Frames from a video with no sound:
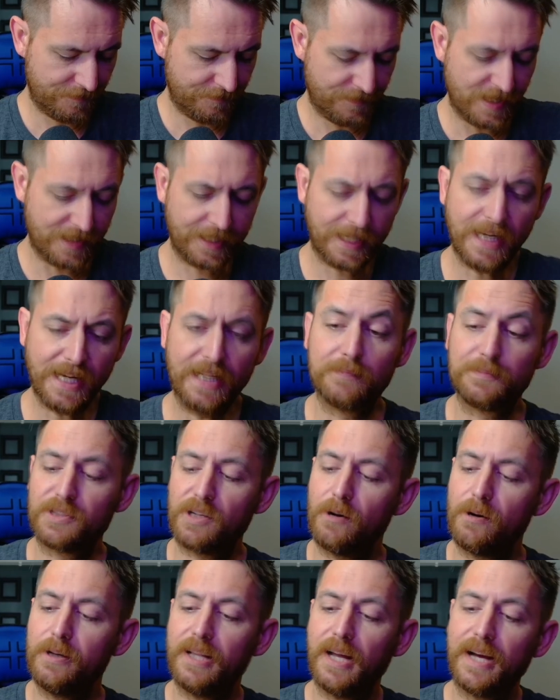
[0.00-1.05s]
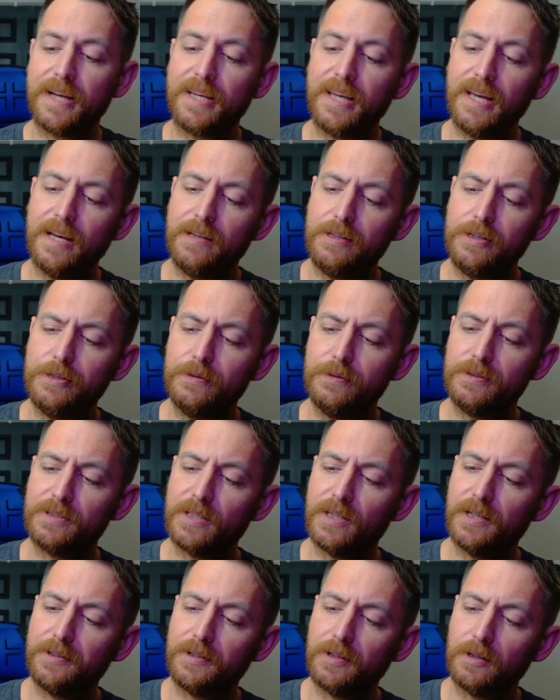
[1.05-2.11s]
And again, I'm sorry that I can't use
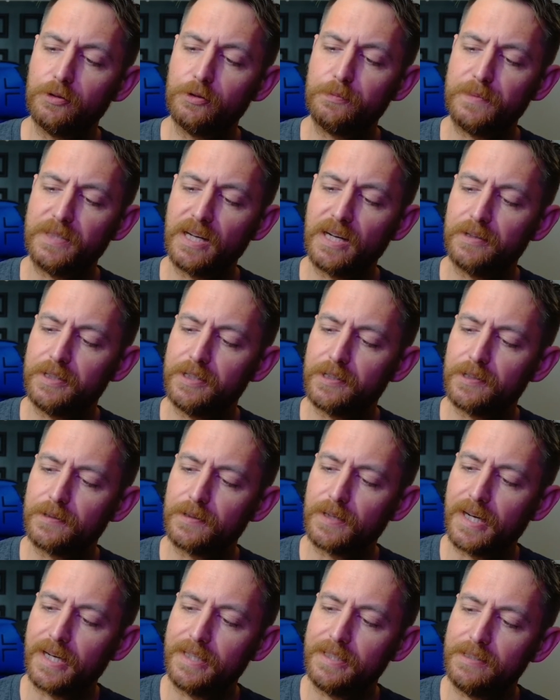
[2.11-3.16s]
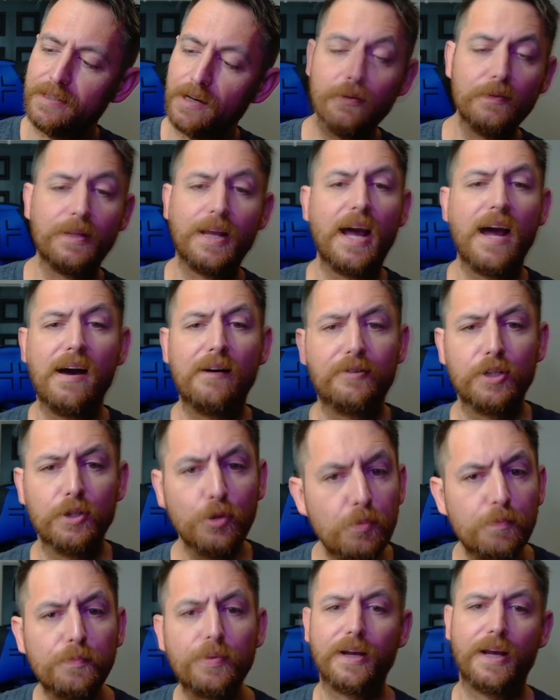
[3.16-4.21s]
the loop down here. I don't have a
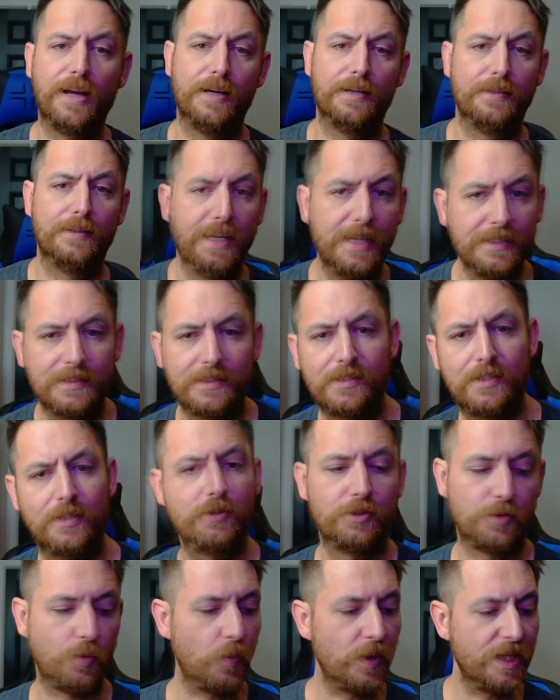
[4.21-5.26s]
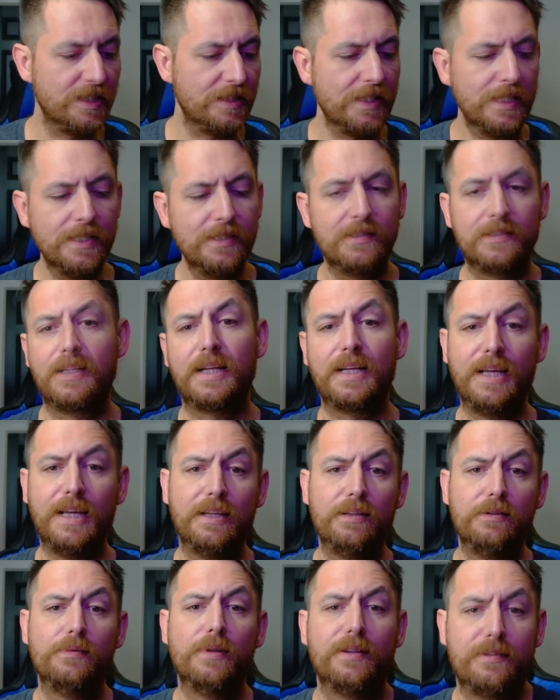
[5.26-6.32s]
loop, and that's just the way it is, and I
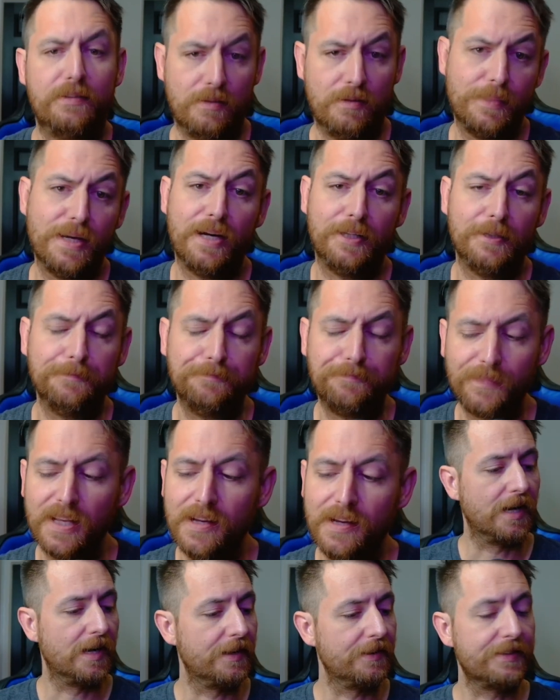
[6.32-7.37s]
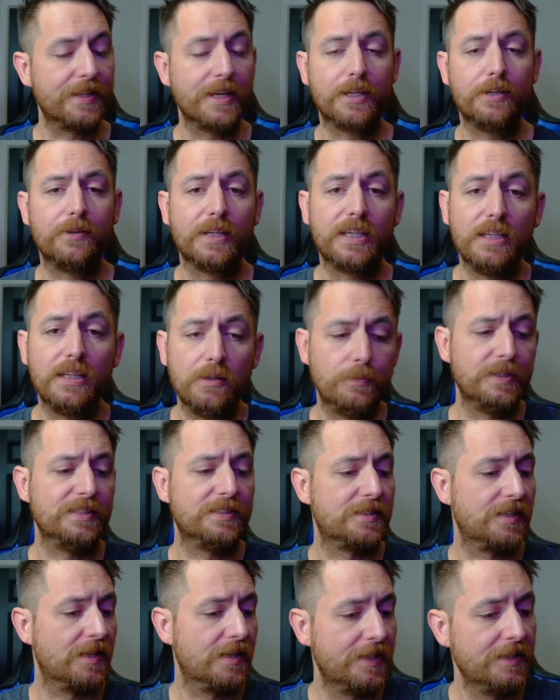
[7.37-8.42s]
can't do nothing about it. Thank you to Kiwi
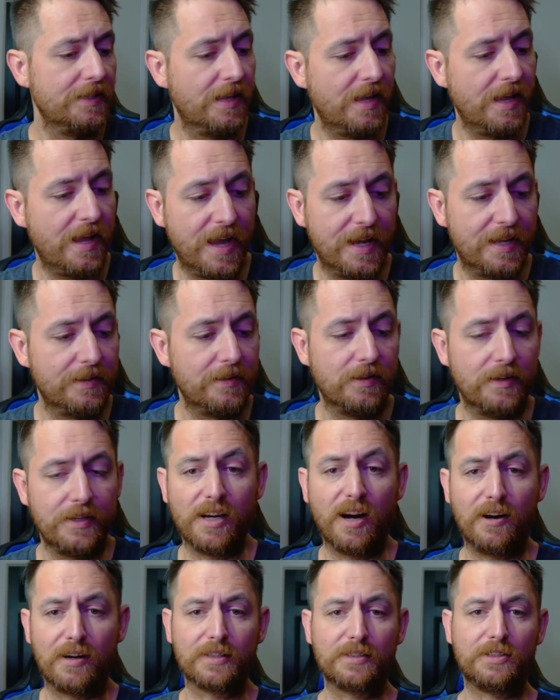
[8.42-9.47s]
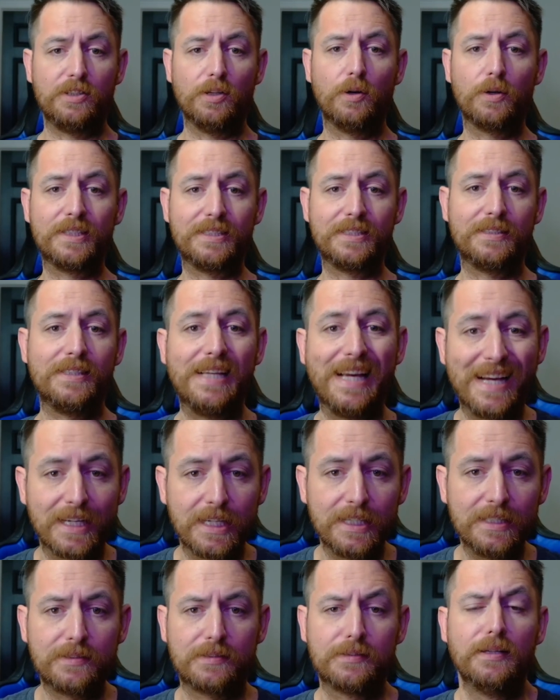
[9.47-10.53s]
Design and
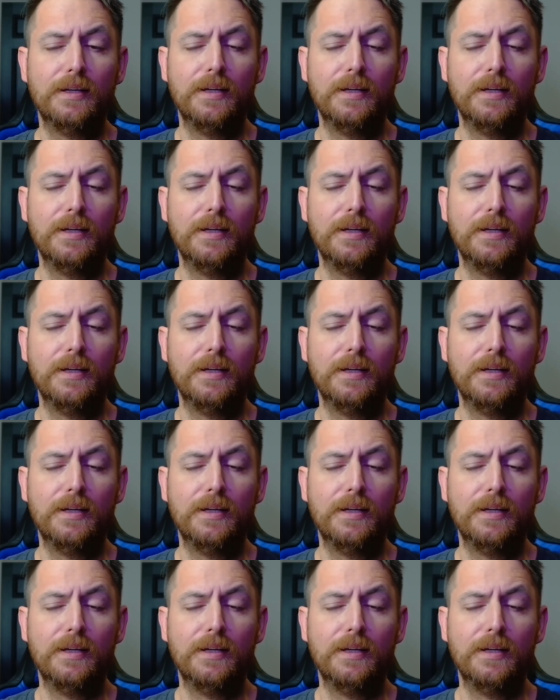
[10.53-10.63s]
Yoges,